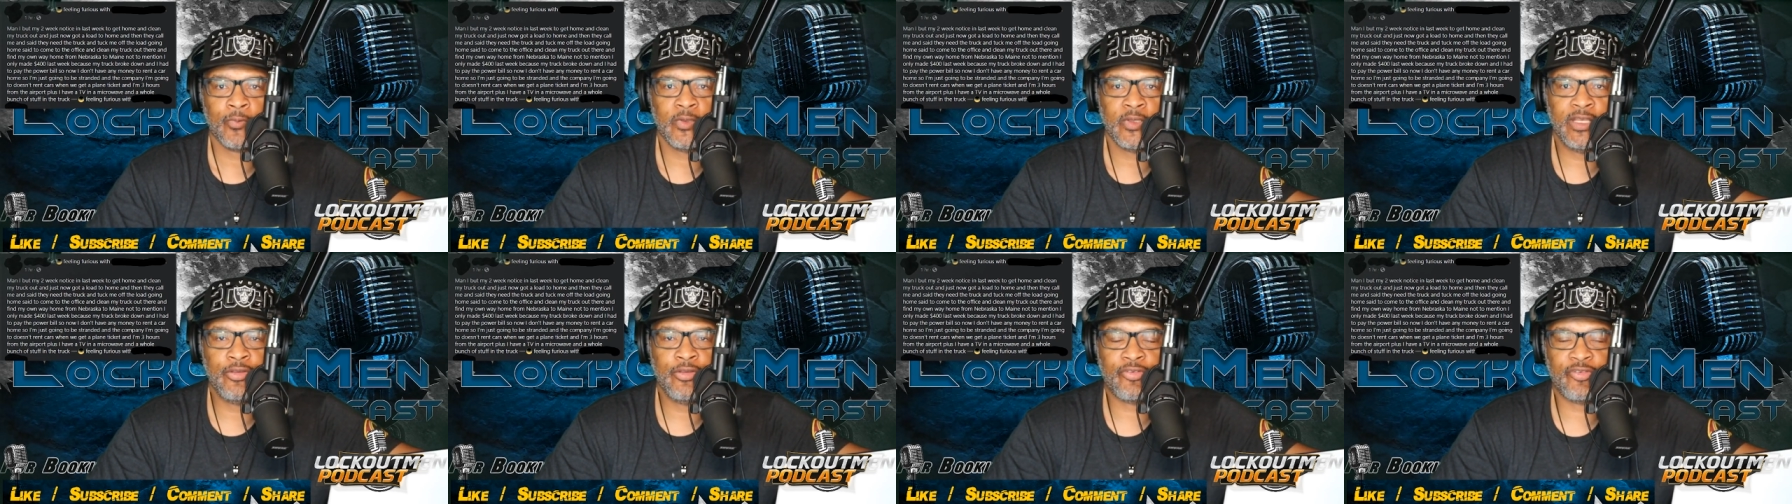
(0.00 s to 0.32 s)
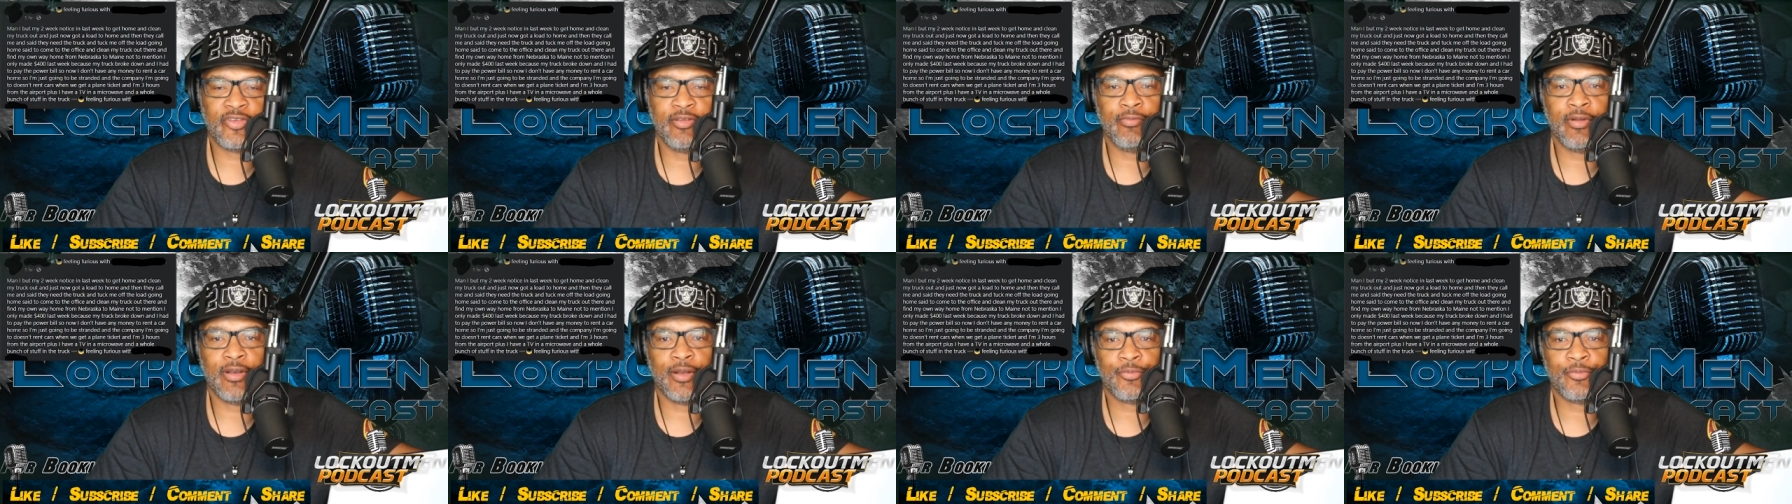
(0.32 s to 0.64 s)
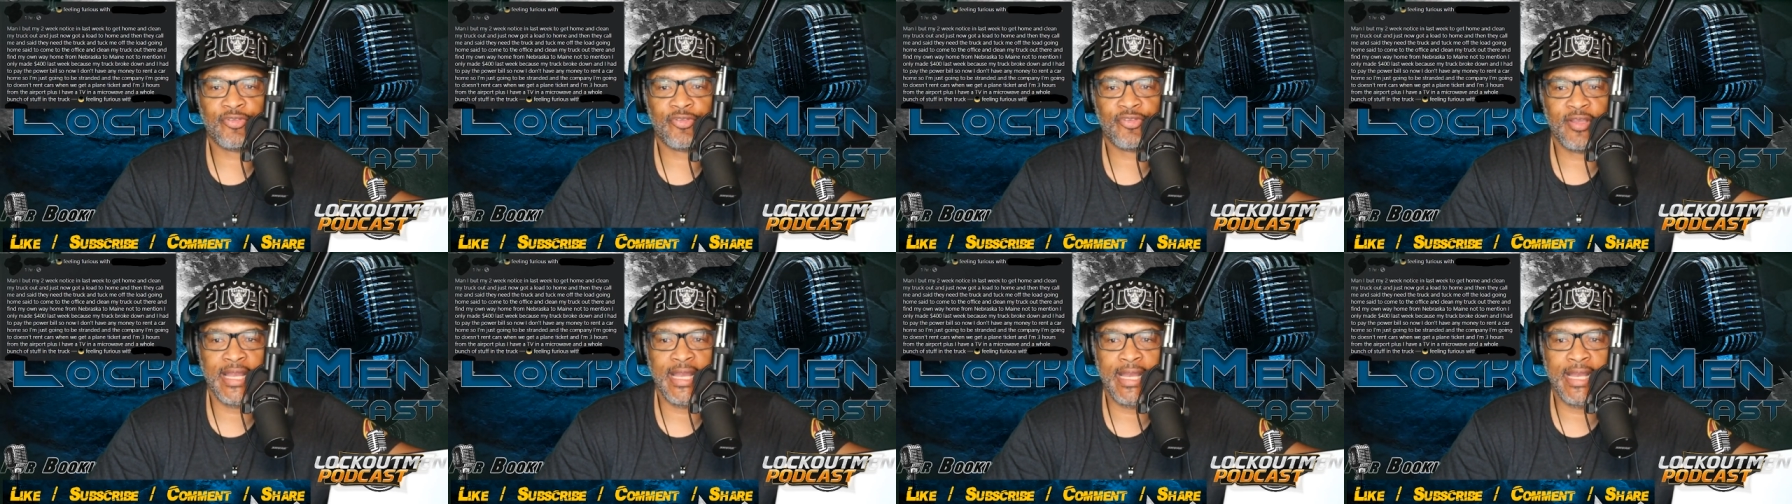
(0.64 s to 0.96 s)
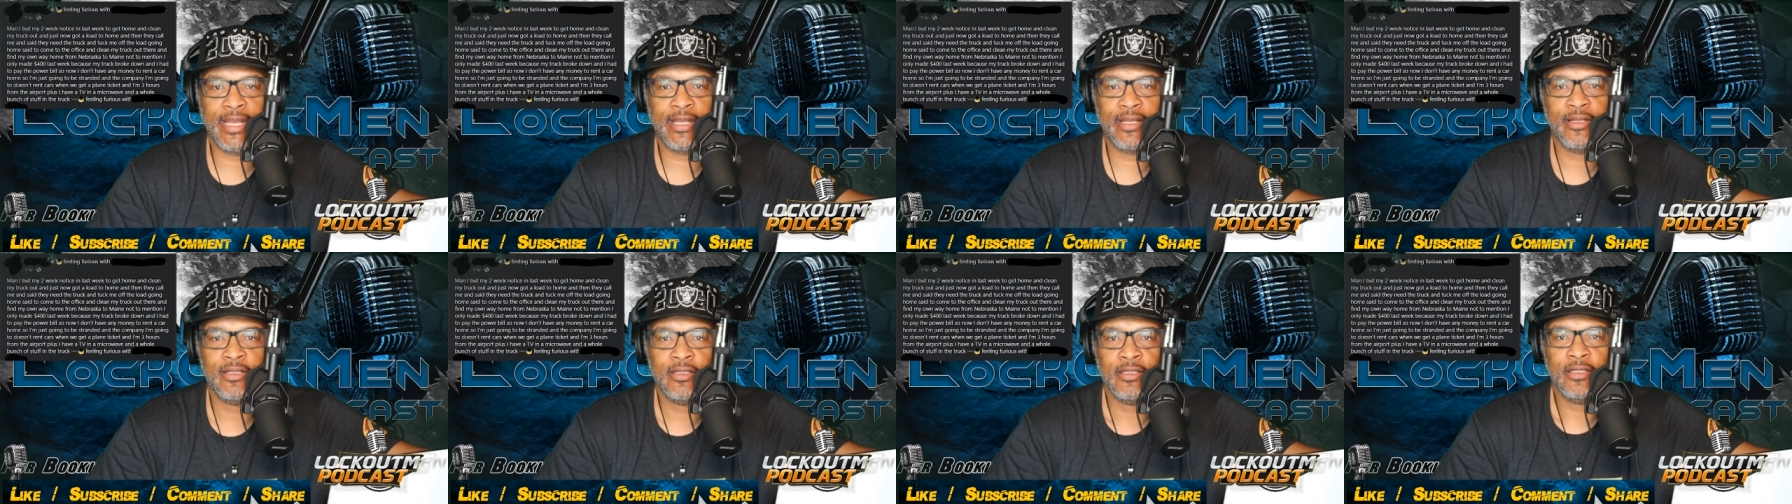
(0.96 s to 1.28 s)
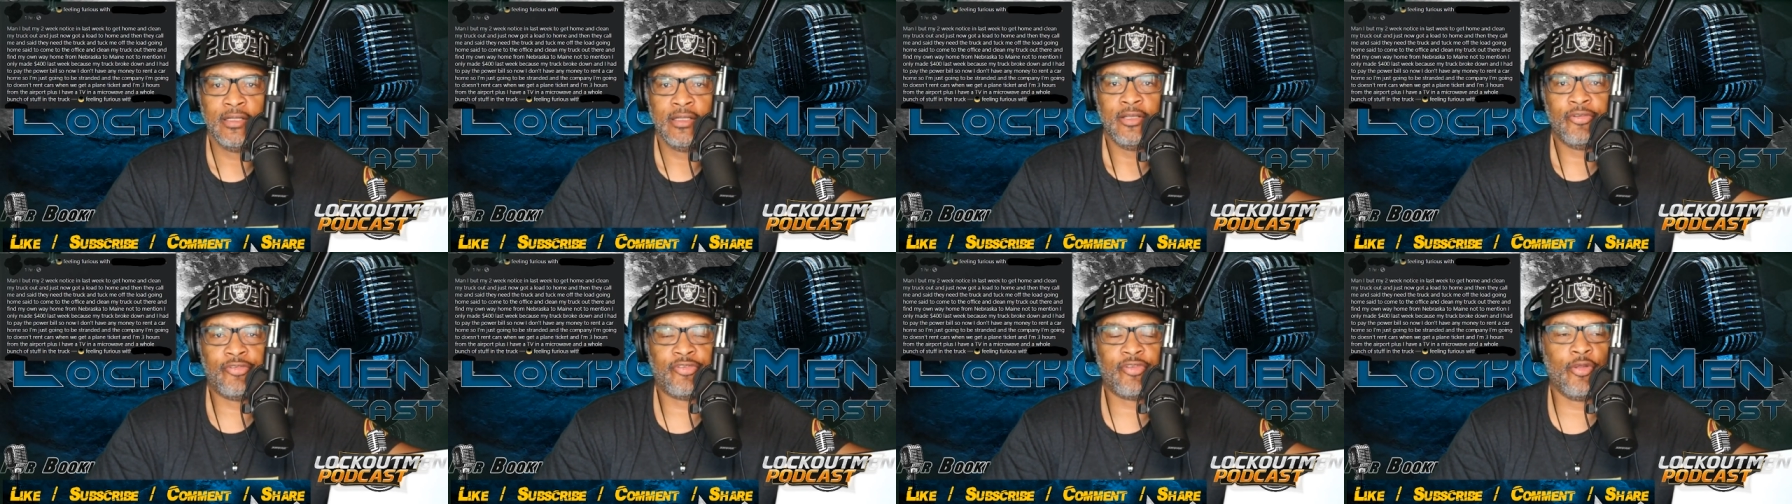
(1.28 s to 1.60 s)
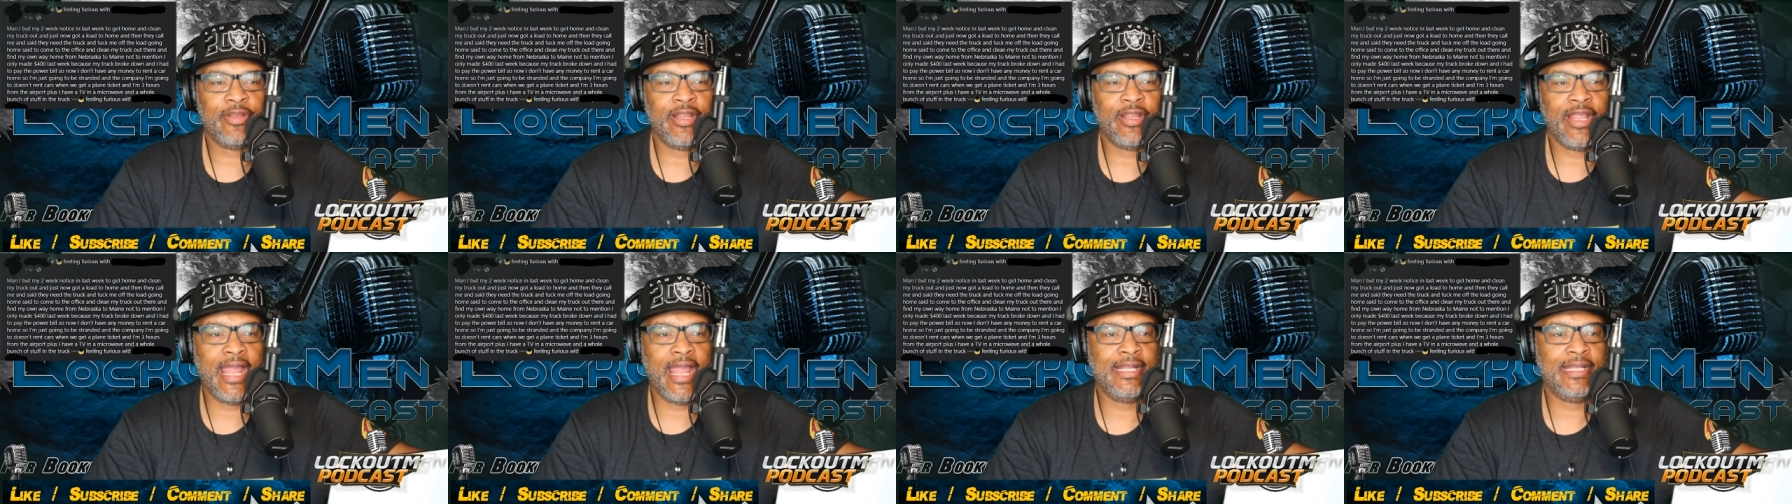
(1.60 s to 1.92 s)
You see what I'm saying?
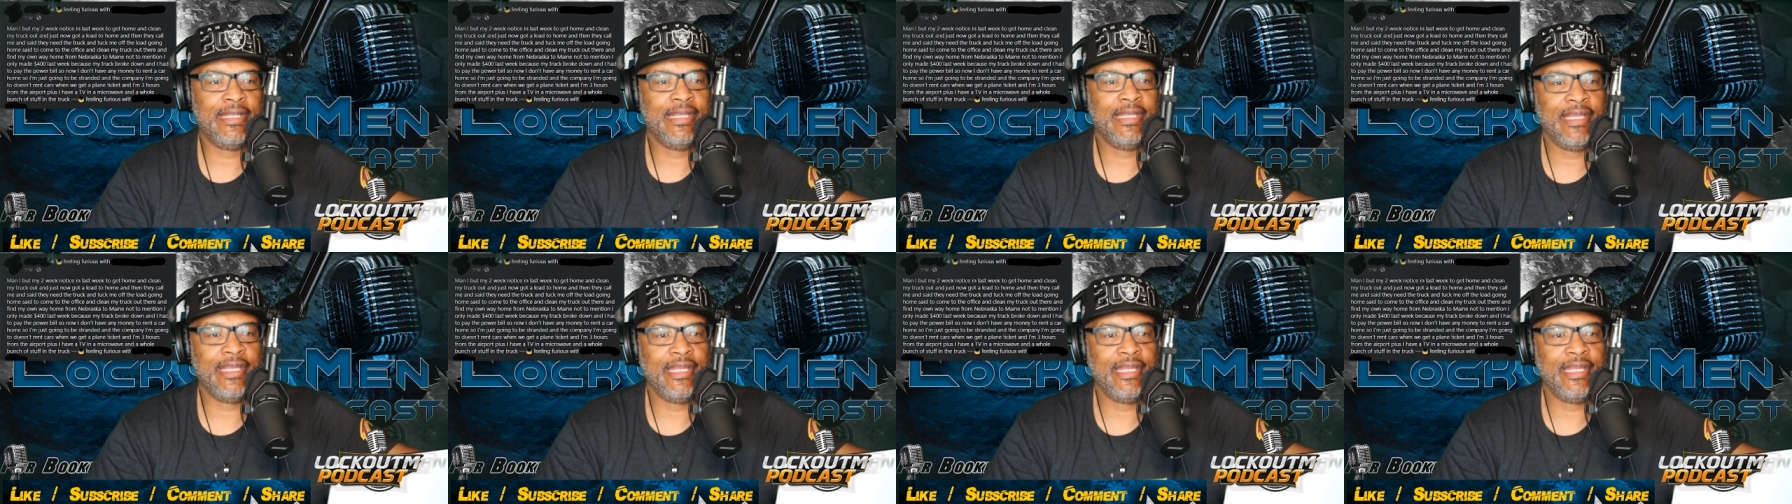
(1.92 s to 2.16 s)
So that